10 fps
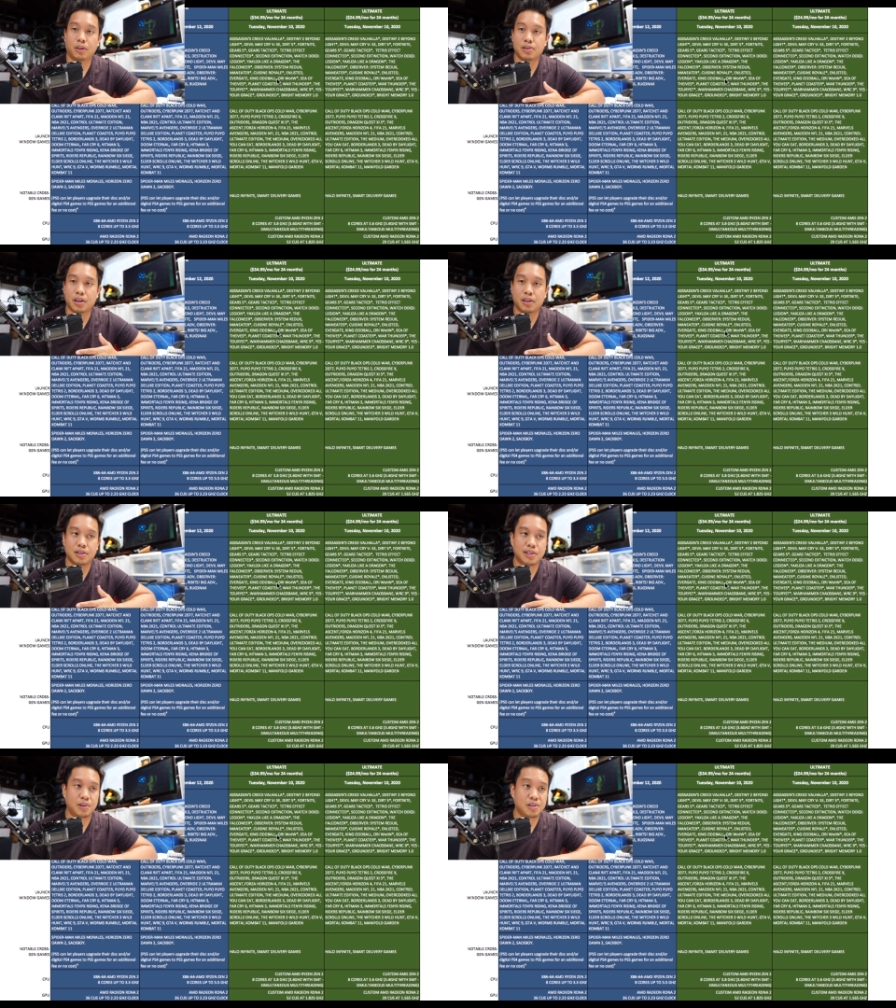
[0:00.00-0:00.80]
it looks like on
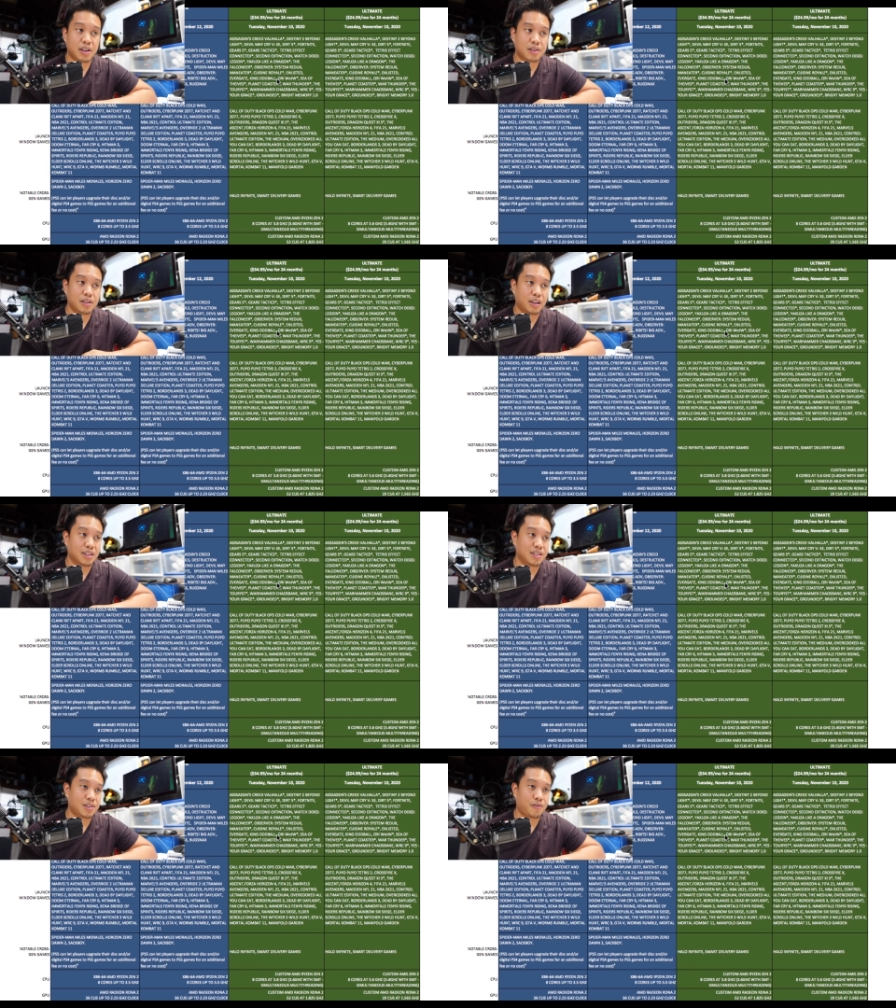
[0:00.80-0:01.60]
the Series X,
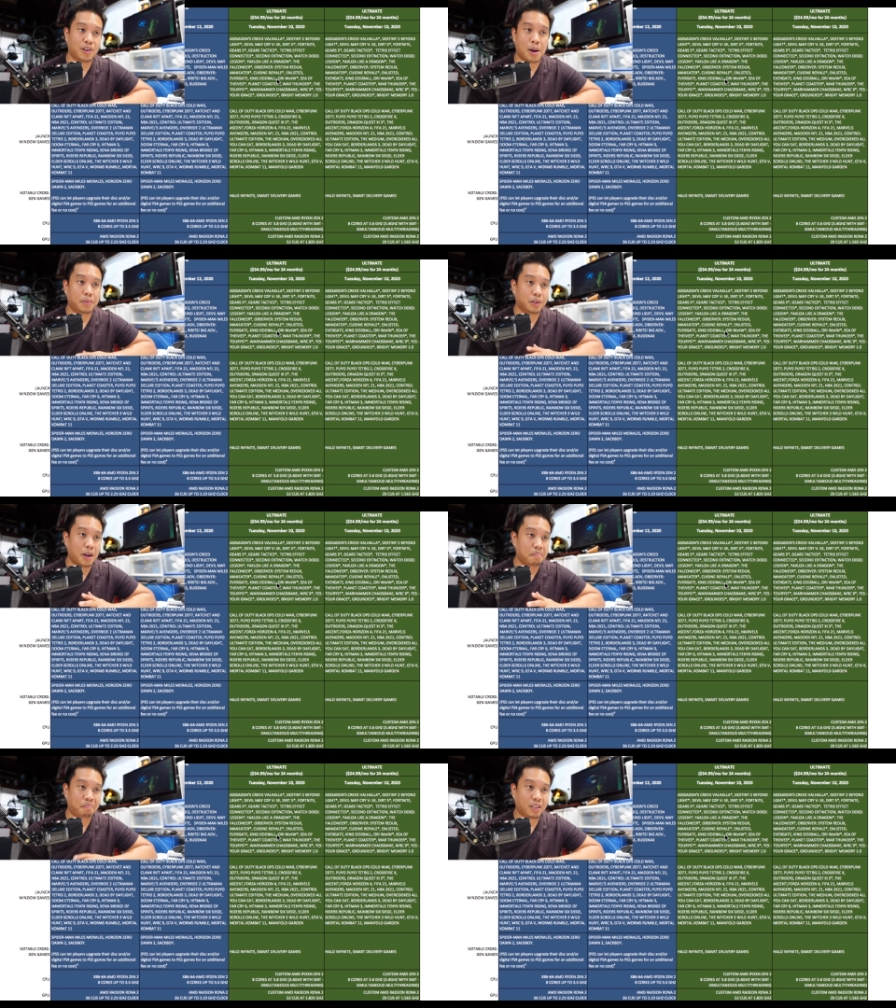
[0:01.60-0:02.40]
because it's a phenomenal
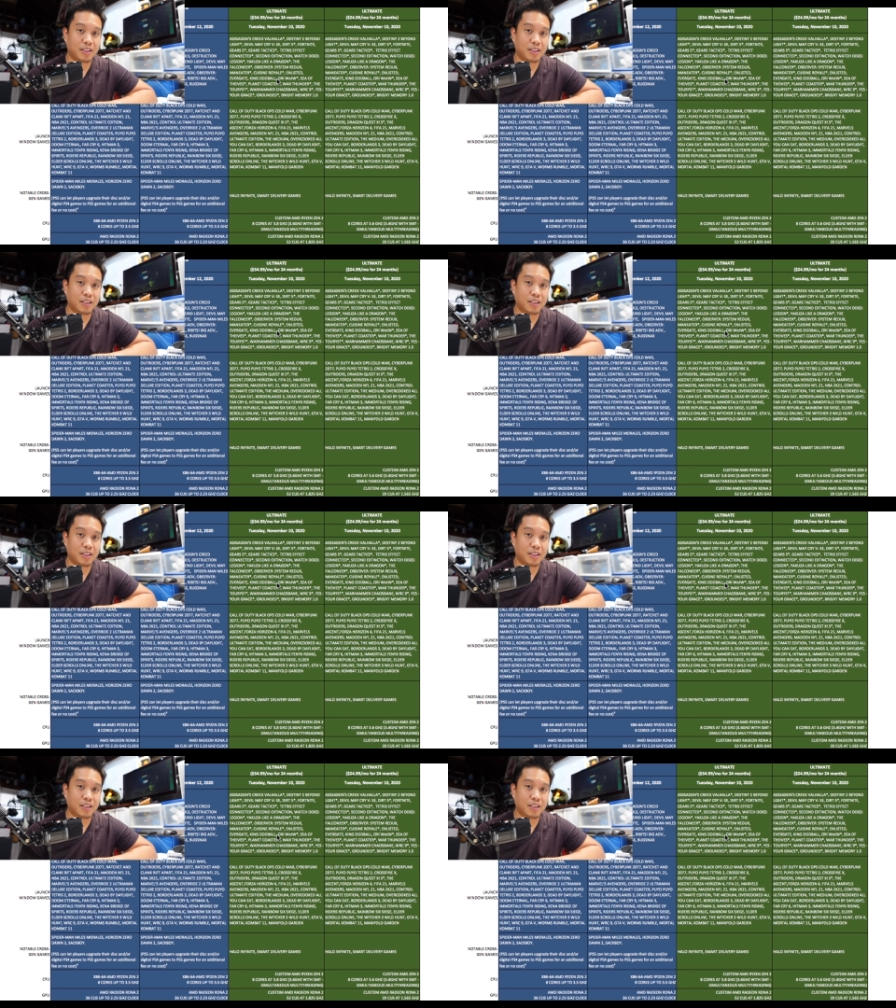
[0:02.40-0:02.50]
game.